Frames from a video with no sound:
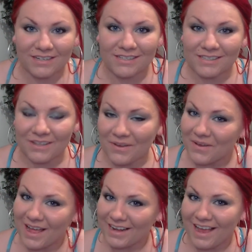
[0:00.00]
So
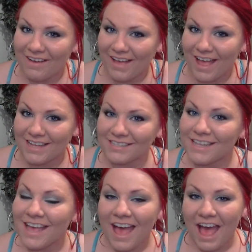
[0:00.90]
anyhow, guys,
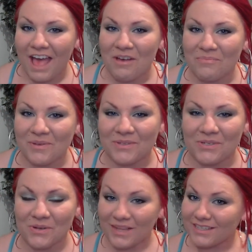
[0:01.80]
I hope you
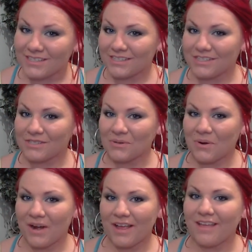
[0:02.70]
enjoyed this
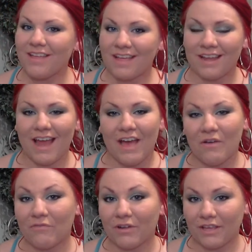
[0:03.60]
tutorial, and I
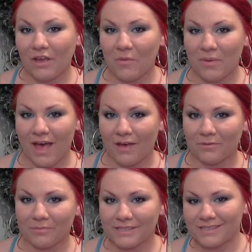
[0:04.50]
really hope it
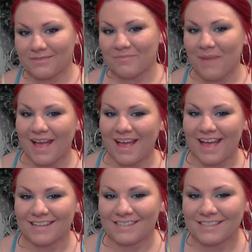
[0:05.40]
helps. Bye,
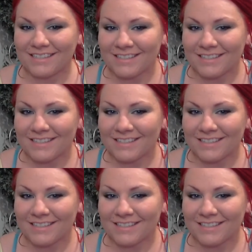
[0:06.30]
guys.